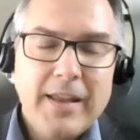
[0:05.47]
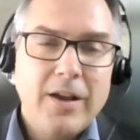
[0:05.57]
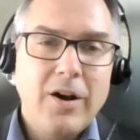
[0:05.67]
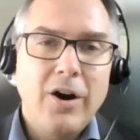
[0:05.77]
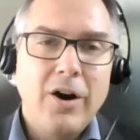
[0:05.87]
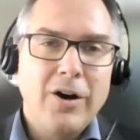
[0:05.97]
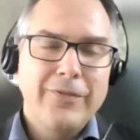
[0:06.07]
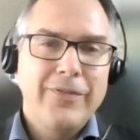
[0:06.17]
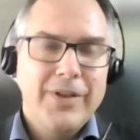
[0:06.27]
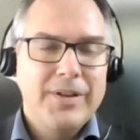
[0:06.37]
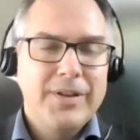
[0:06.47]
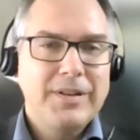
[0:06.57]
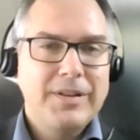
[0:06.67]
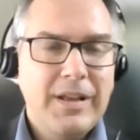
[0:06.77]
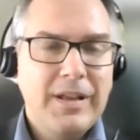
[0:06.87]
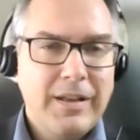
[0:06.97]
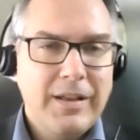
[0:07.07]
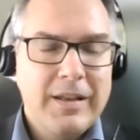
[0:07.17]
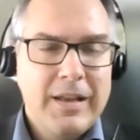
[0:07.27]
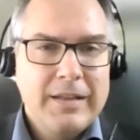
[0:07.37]
of the
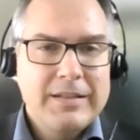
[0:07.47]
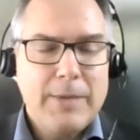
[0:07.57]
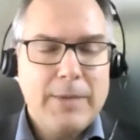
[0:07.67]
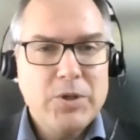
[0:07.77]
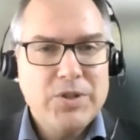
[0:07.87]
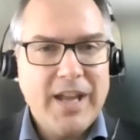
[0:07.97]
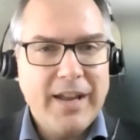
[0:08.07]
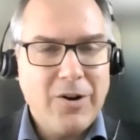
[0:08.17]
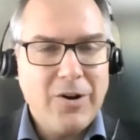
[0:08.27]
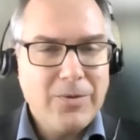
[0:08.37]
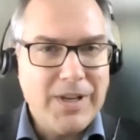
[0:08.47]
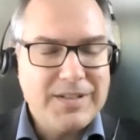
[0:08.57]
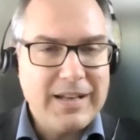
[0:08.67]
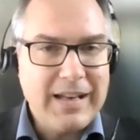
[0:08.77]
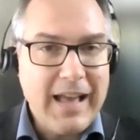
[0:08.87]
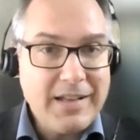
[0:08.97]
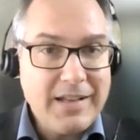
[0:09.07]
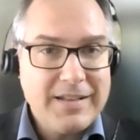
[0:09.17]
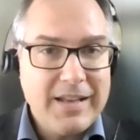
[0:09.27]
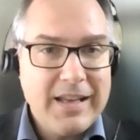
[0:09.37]
WCN Congress, the
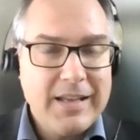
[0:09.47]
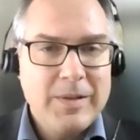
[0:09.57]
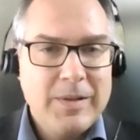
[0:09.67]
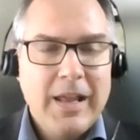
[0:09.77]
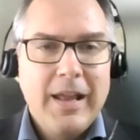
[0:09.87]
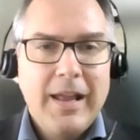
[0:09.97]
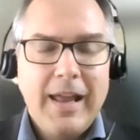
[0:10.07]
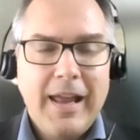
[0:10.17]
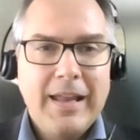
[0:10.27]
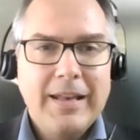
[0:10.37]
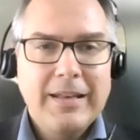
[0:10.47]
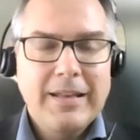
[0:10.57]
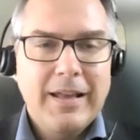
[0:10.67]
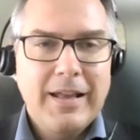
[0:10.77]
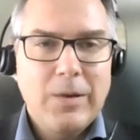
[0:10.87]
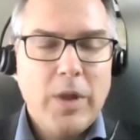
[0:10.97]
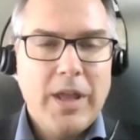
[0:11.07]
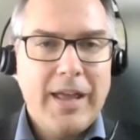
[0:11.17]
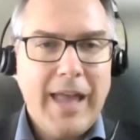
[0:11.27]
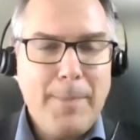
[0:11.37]
last day, and we
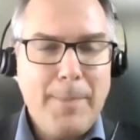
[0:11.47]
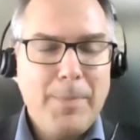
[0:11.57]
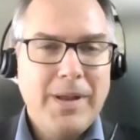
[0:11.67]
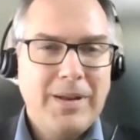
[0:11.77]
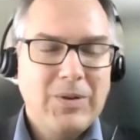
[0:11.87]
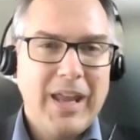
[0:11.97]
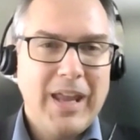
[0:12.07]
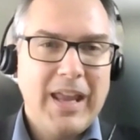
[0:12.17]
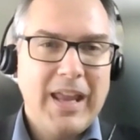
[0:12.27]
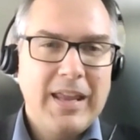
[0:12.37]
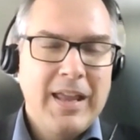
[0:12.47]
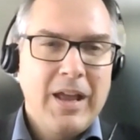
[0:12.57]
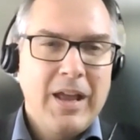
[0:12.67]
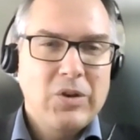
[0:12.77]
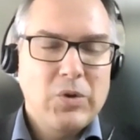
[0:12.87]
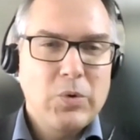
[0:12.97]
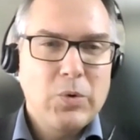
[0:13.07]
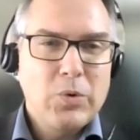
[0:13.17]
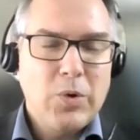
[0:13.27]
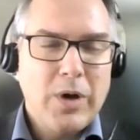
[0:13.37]
are happy today
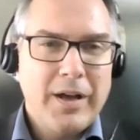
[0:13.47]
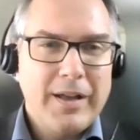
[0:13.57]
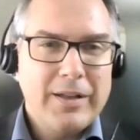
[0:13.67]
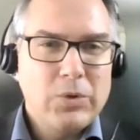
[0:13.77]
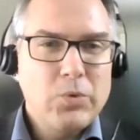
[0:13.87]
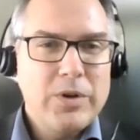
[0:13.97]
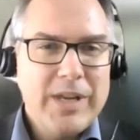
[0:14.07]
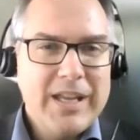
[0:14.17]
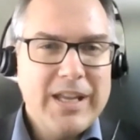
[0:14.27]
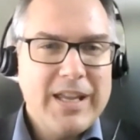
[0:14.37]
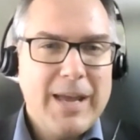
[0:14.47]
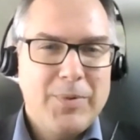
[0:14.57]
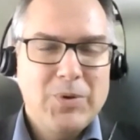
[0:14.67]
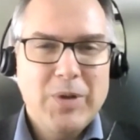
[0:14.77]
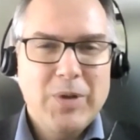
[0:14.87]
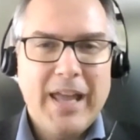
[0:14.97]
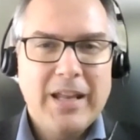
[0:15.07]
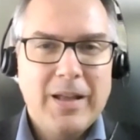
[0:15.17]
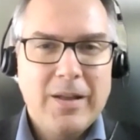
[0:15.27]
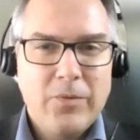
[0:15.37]
to do a recap
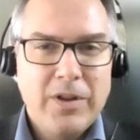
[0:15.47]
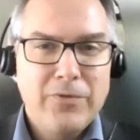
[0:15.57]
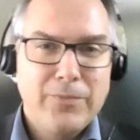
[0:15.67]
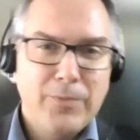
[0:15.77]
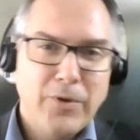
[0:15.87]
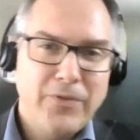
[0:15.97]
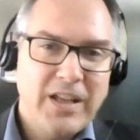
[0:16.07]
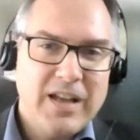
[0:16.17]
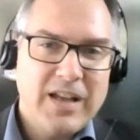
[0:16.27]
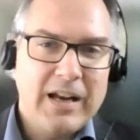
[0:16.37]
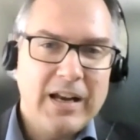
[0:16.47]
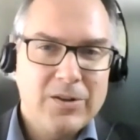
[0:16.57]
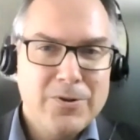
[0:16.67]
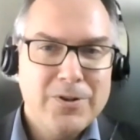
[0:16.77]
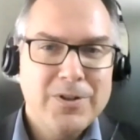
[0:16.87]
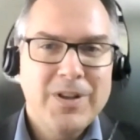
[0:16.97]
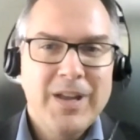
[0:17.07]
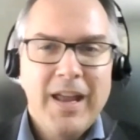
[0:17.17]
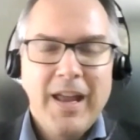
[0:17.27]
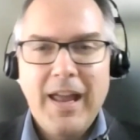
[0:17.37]
together with Professor Allergücht
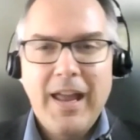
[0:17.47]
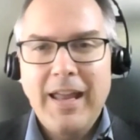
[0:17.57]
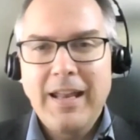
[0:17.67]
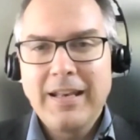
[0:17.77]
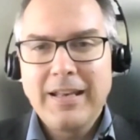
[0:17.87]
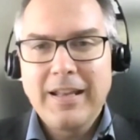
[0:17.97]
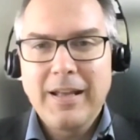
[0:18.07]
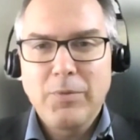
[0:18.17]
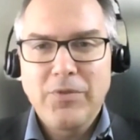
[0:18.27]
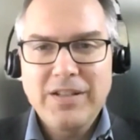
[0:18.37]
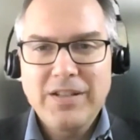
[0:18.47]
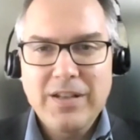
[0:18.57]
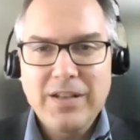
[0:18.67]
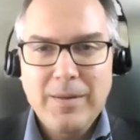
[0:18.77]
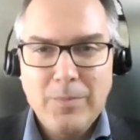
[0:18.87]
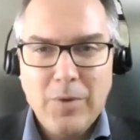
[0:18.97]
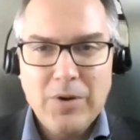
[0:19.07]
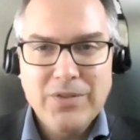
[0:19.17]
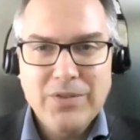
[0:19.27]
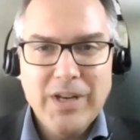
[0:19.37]
and Professor
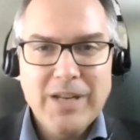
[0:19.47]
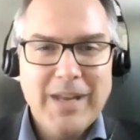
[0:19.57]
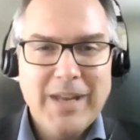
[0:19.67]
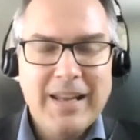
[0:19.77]
Maurice Friedman.